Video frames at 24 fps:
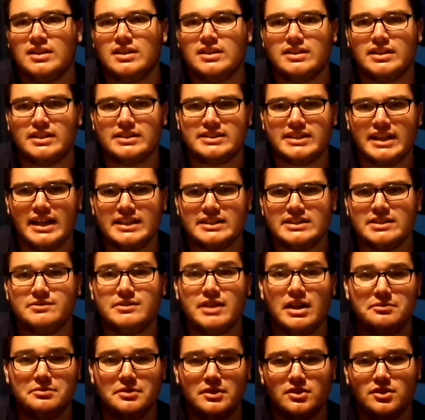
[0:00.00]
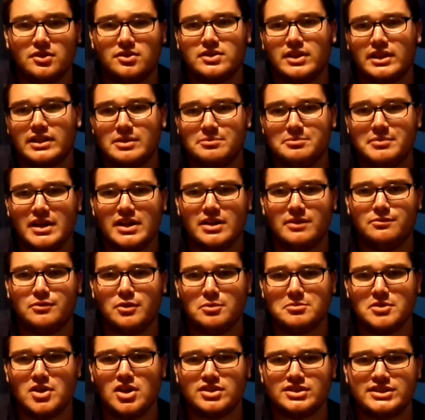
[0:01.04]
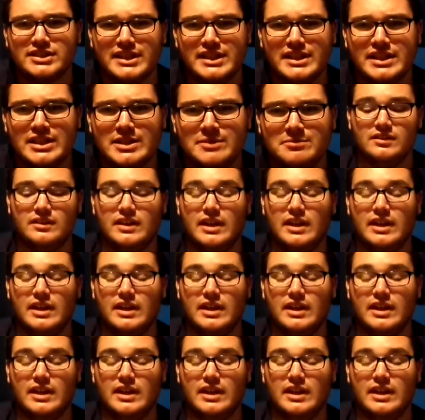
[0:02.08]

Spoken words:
The Saints have definitely looked like a better football team.